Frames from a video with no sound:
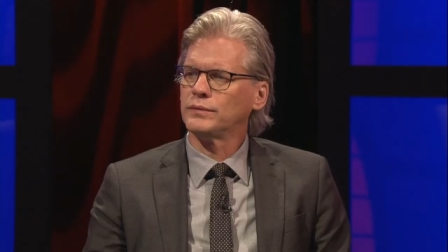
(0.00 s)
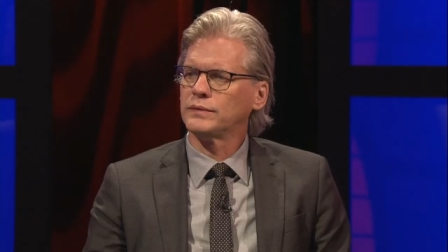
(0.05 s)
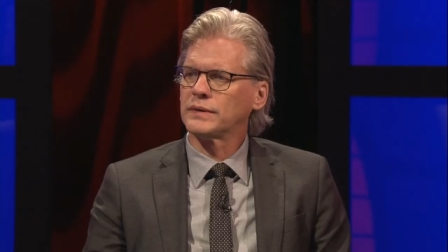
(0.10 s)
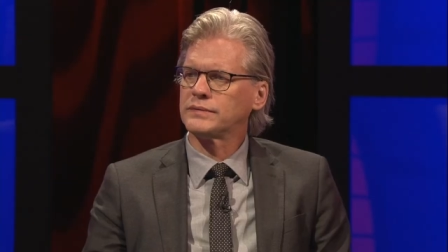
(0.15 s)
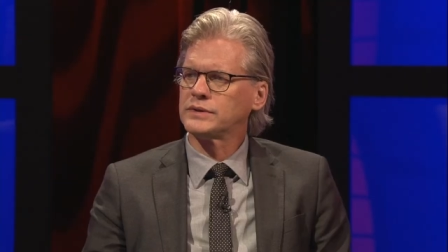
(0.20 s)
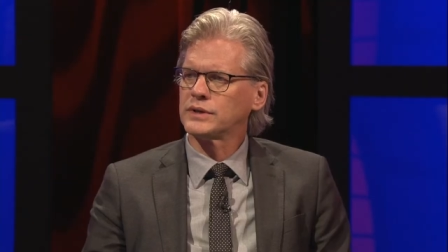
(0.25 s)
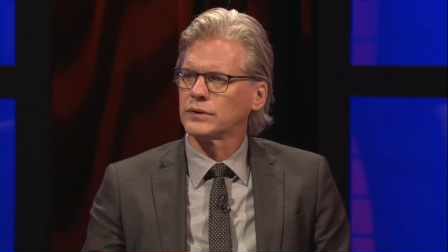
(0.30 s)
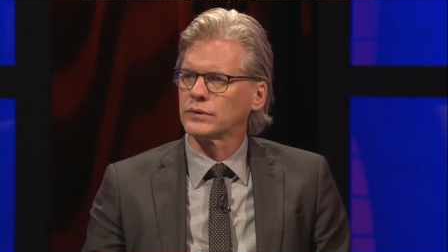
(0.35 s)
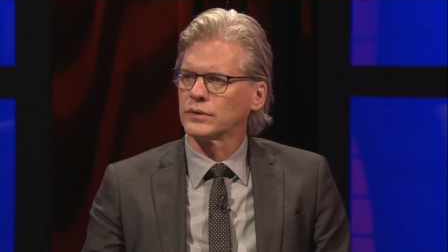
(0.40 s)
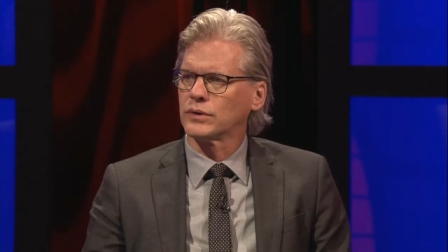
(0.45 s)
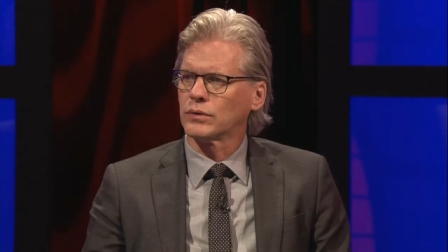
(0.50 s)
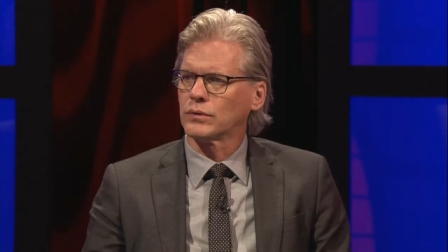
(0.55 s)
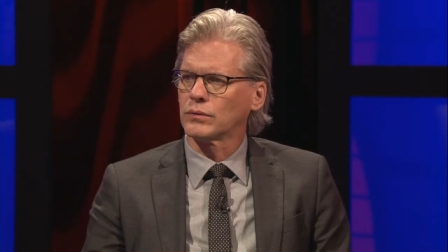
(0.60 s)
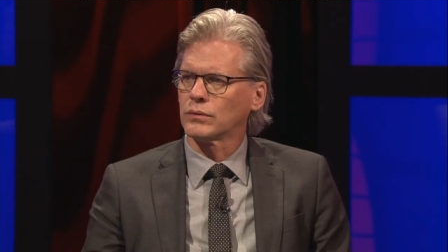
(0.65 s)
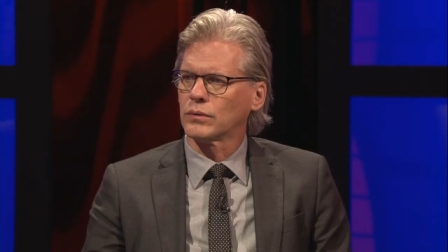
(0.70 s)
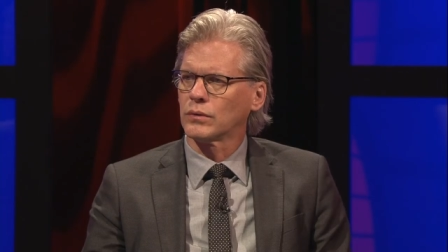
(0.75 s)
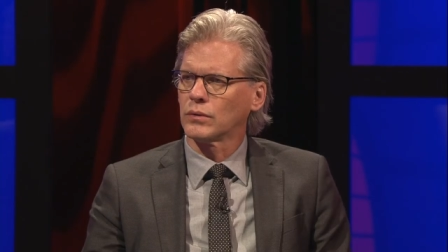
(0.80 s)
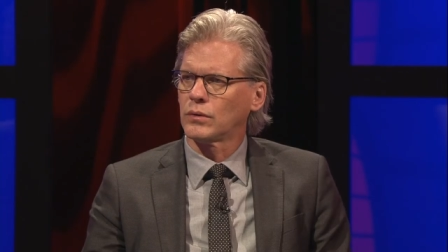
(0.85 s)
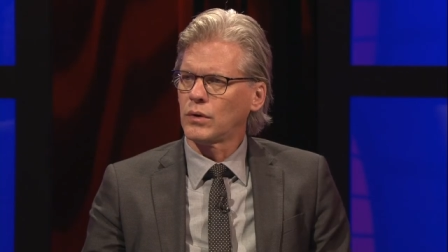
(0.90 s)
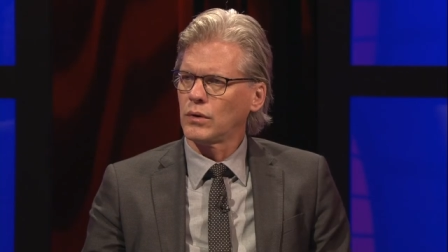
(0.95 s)
lived here. You're,
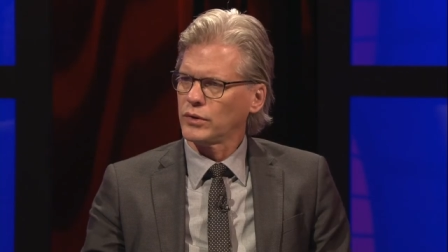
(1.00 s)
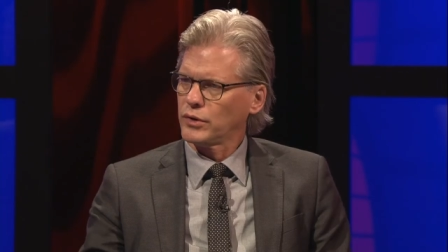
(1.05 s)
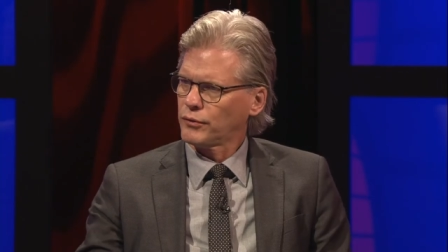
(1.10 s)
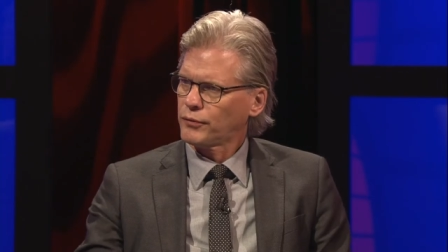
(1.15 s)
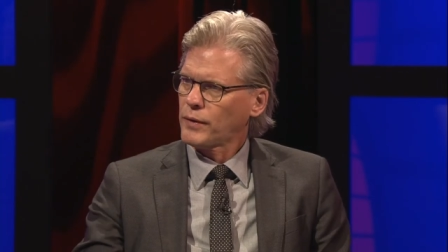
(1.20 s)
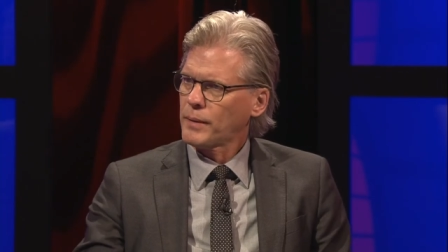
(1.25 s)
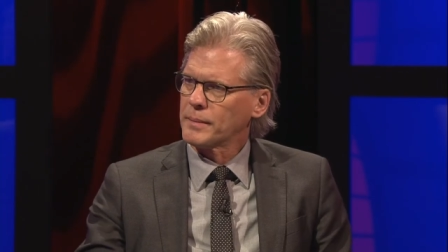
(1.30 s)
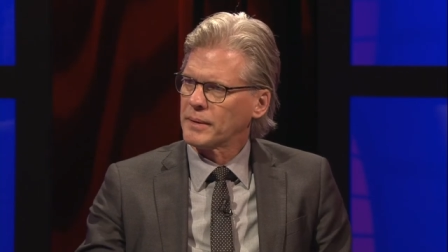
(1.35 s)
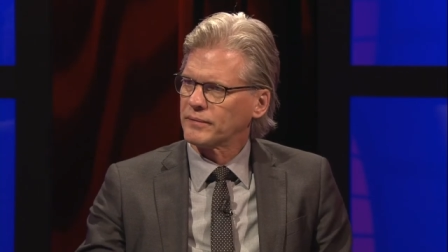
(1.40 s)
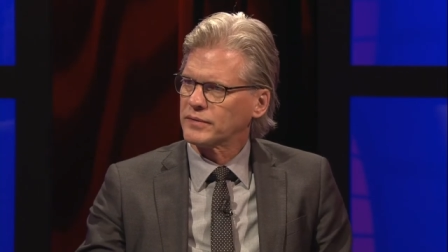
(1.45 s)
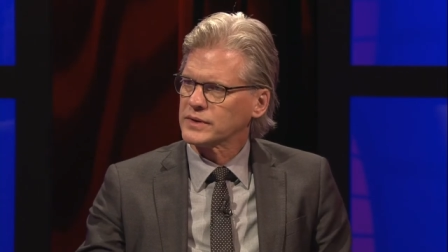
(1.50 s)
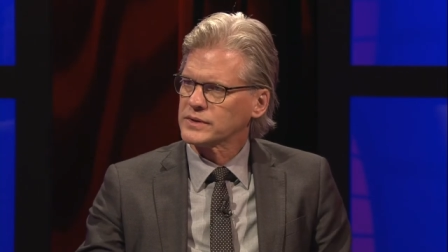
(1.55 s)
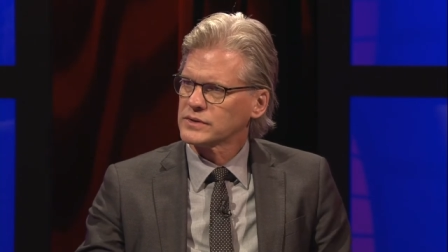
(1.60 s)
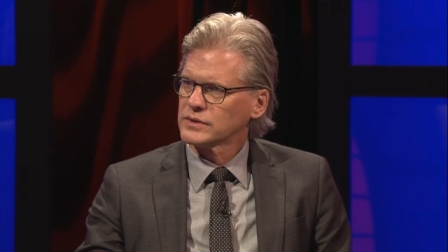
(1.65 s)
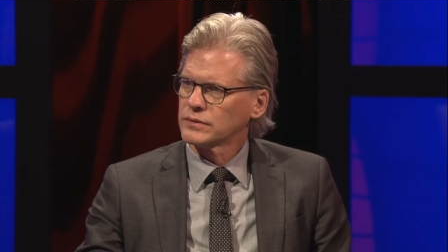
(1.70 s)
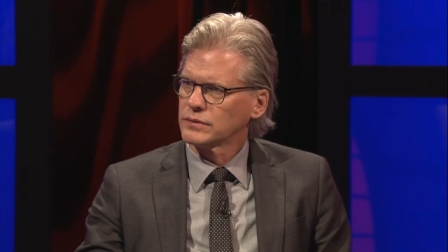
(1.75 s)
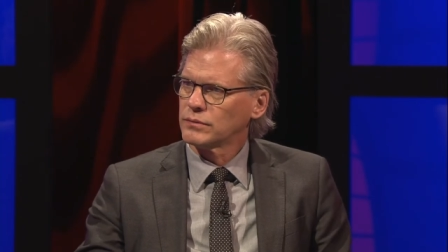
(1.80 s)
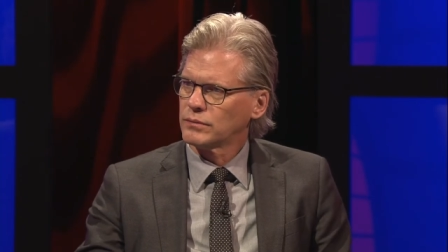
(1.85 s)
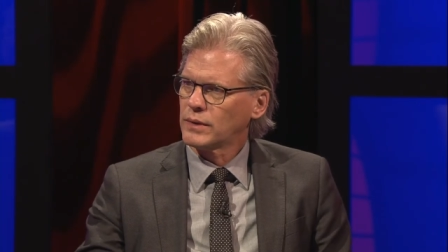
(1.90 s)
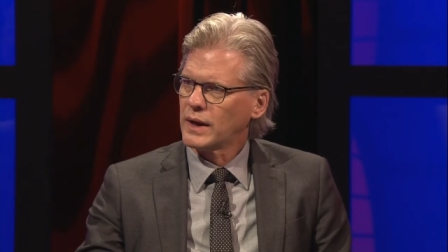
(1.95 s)
you're from Memphis,
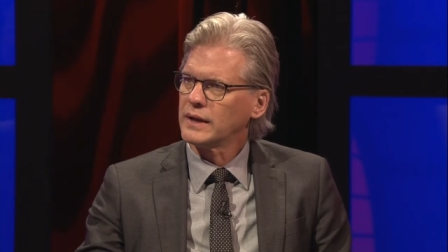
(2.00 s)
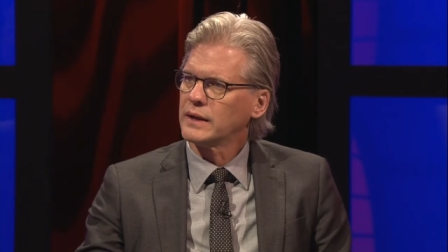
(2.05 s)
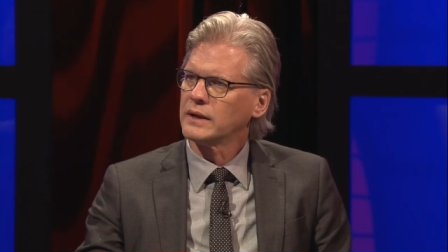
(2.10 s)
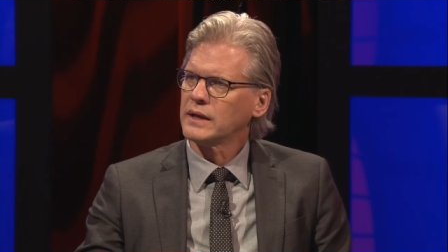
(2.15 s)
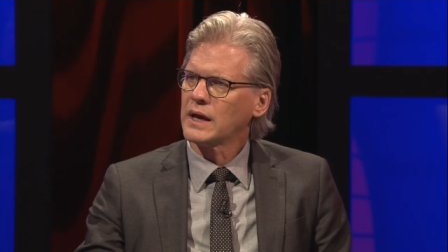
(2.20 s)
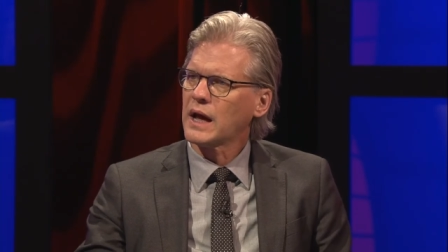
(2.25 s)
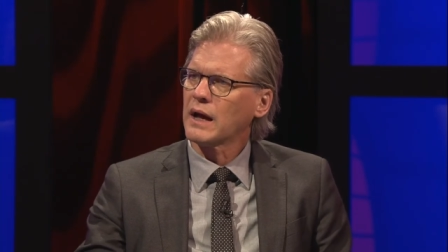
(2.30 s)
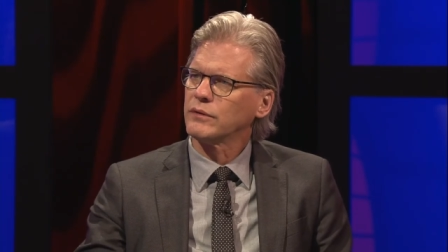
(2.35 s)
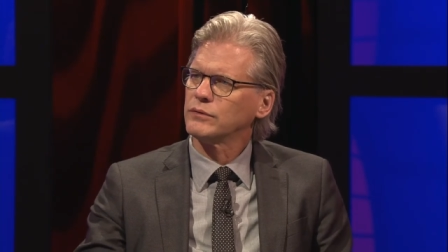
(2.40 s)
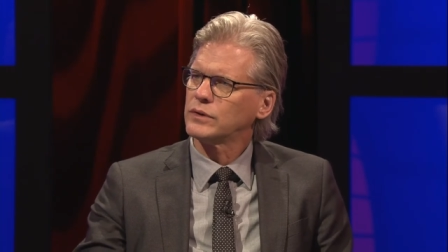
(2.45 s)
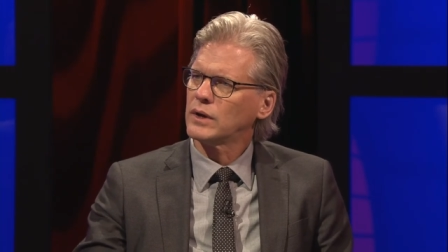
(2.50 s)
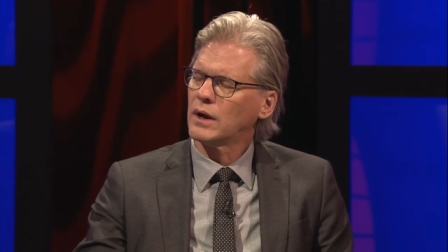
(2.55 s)
I right? Am. Yeah.